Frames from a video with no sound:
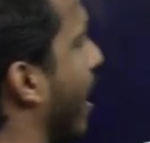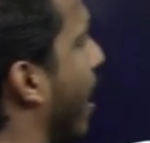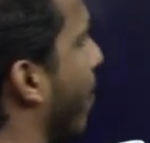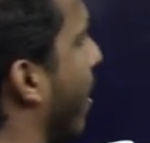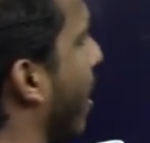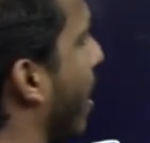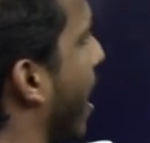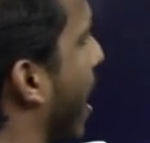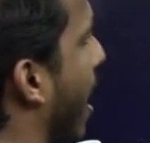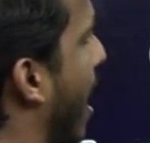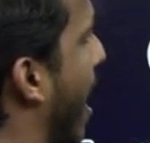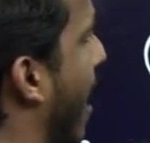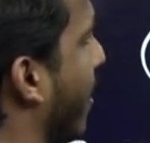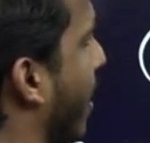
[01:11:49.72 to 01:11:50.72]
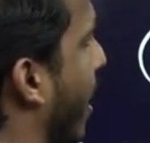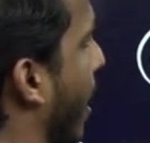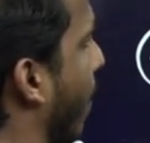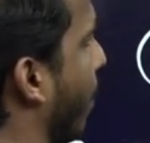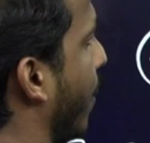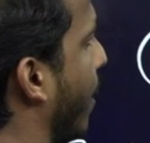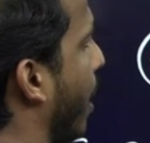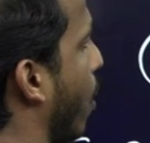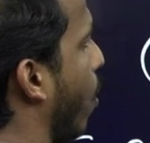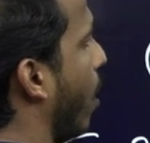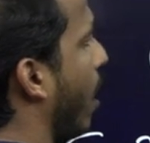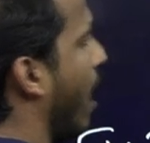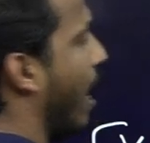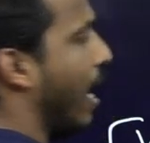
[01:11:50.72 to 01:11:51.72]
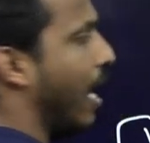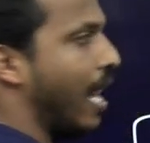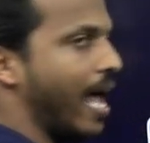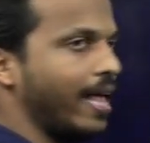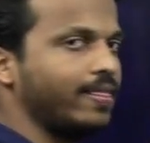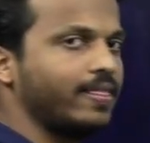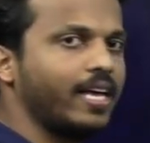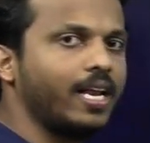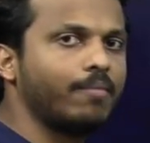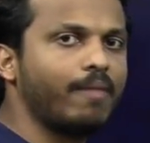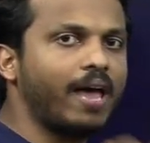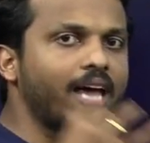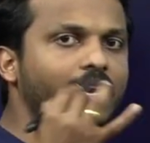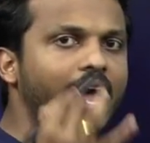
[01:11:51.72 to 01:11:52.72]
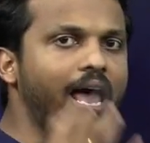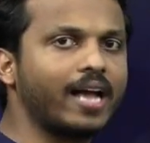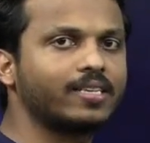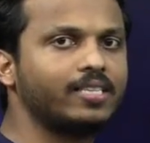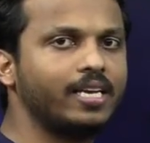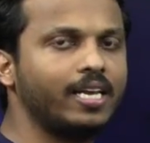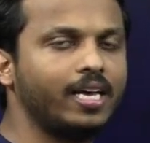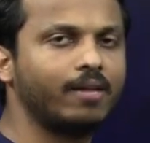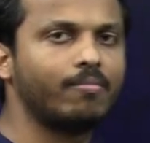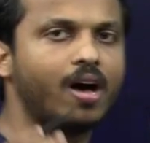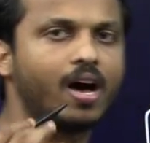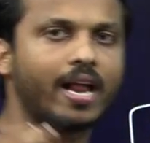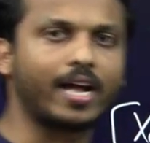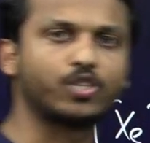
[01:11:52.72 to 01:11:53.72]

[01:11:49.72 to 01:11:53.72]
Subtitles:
element? Lanthanum. They're all lanthanum and actinium are